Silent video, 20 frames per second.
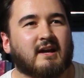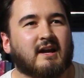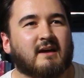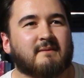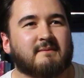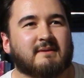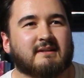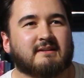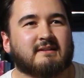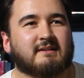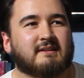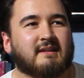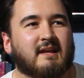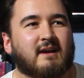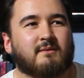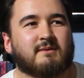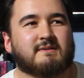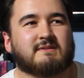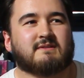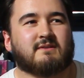I mean,
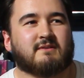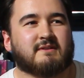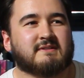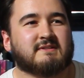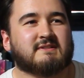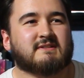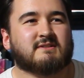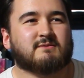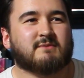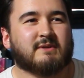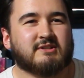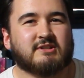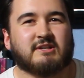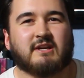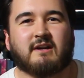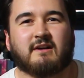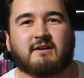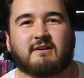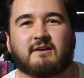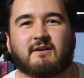there was not a
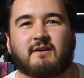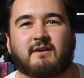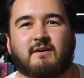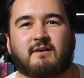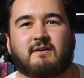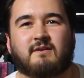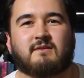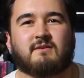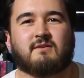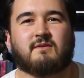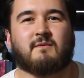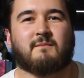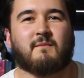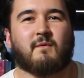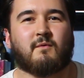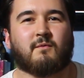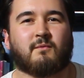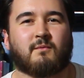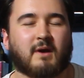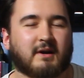squishier or
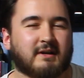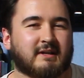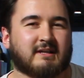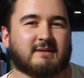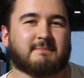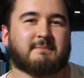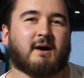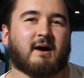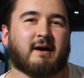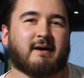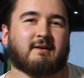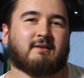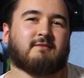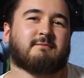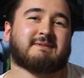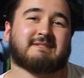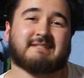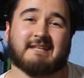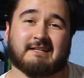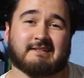more runnier pile
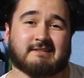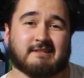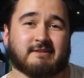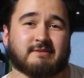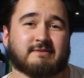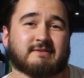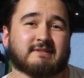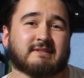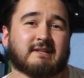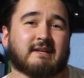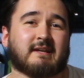of potatoes